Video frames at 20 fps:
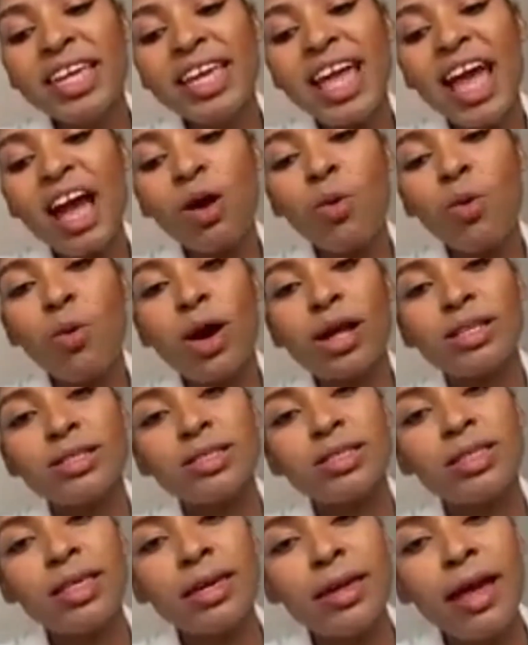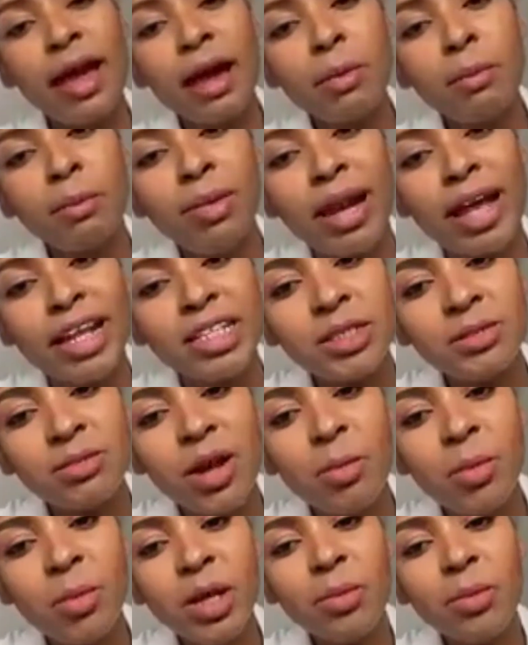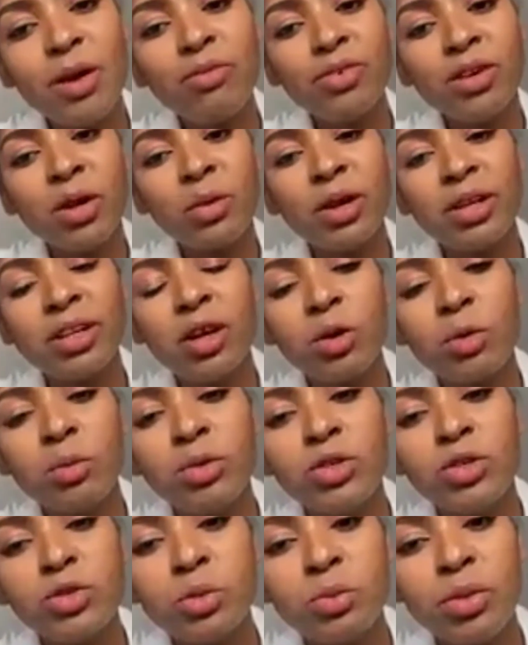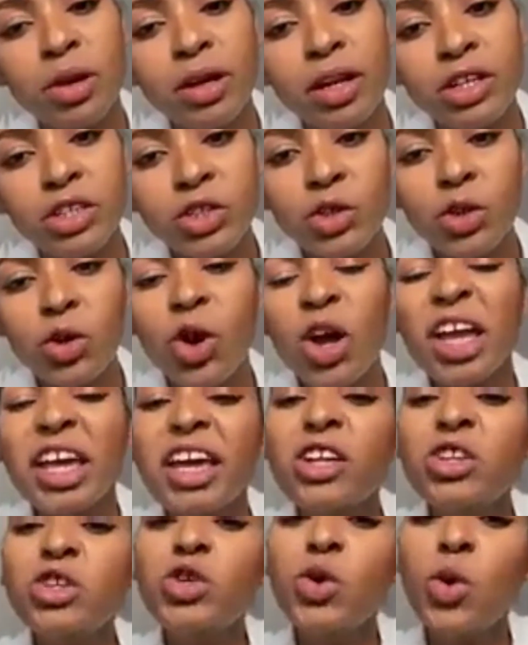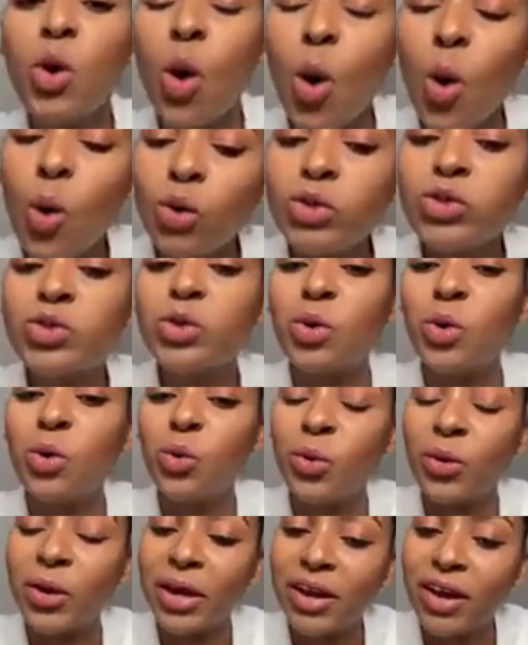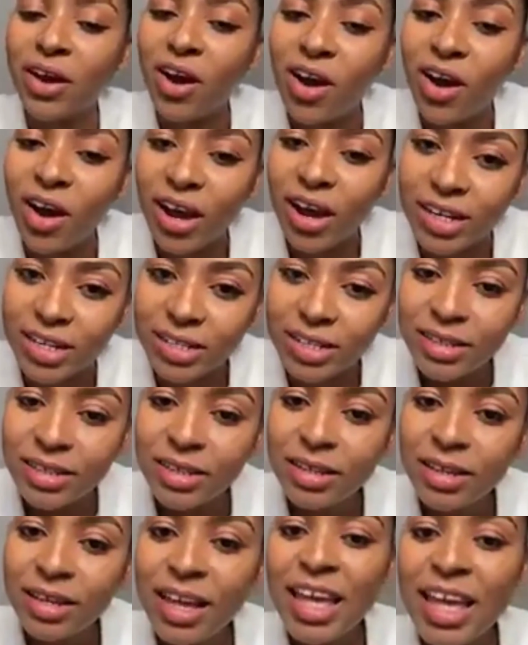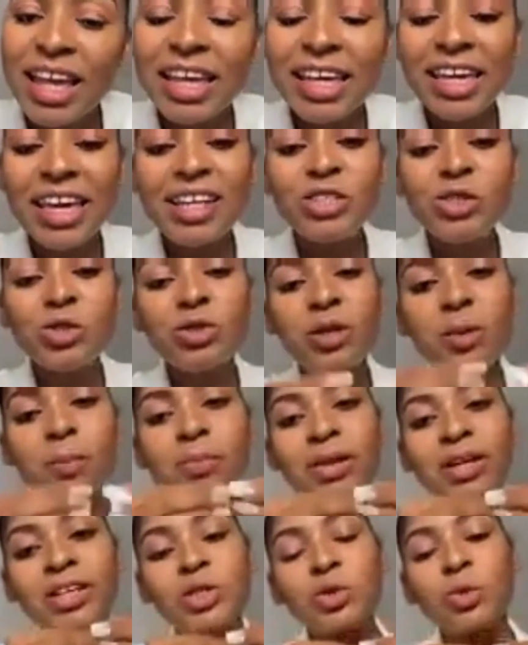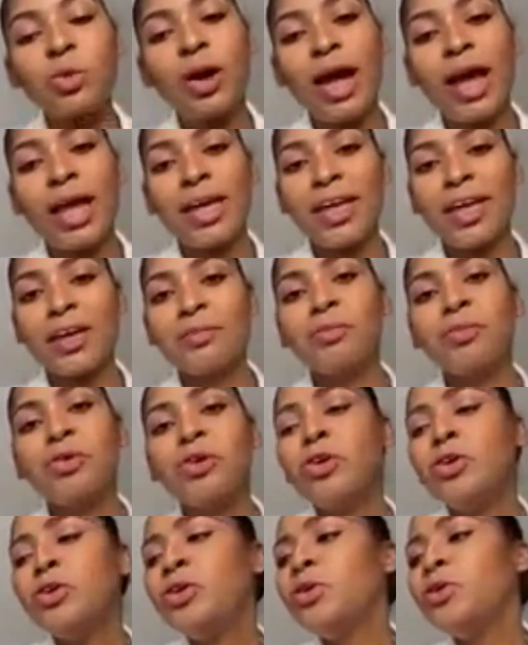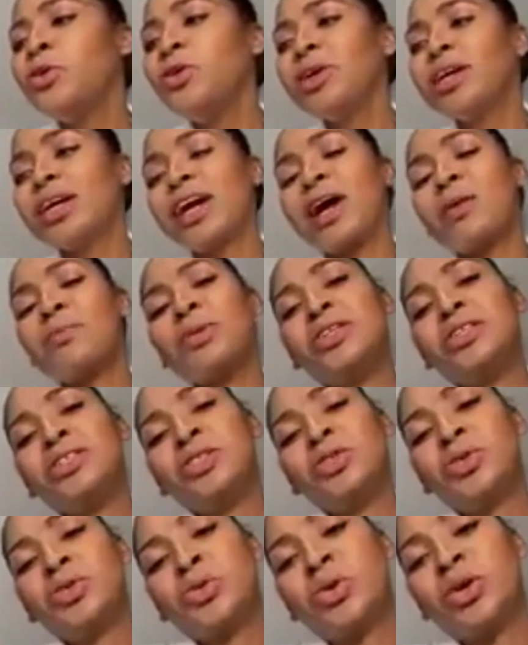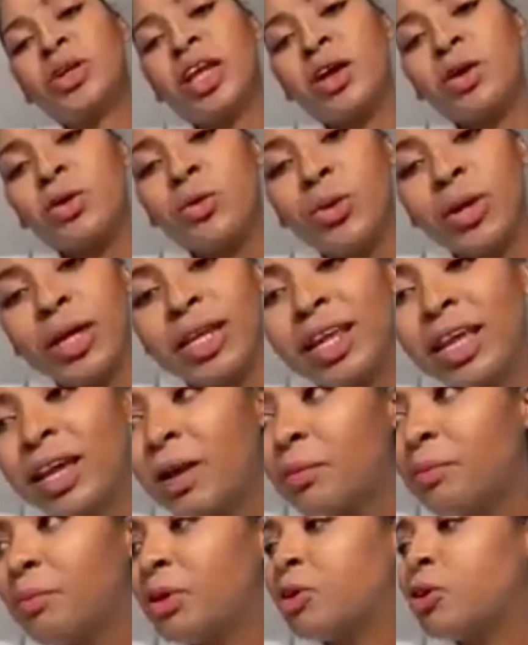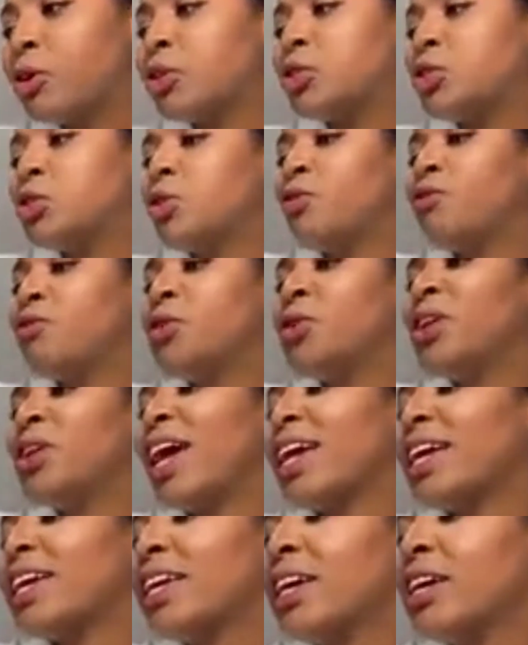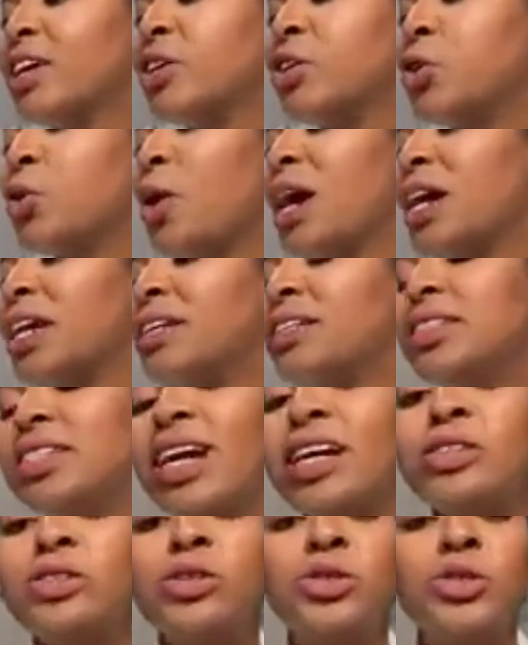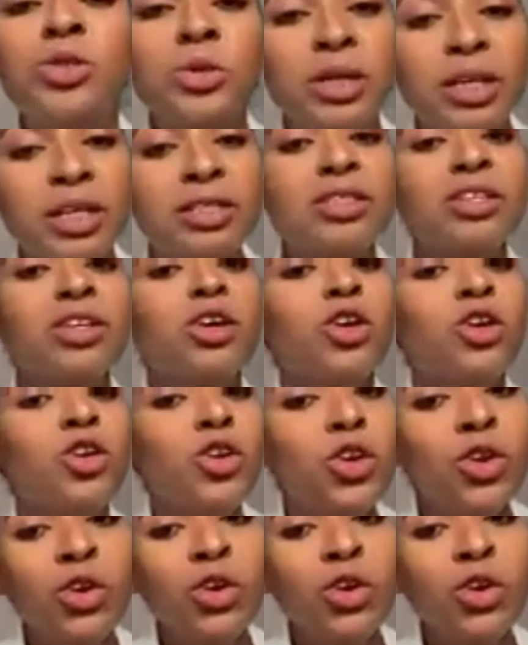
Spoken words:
the young ones, the young blood, Miss Supranational, can you also work hard? Get to the place where I am. You don't come and dethrone a queen because you feel like you are entitled to it.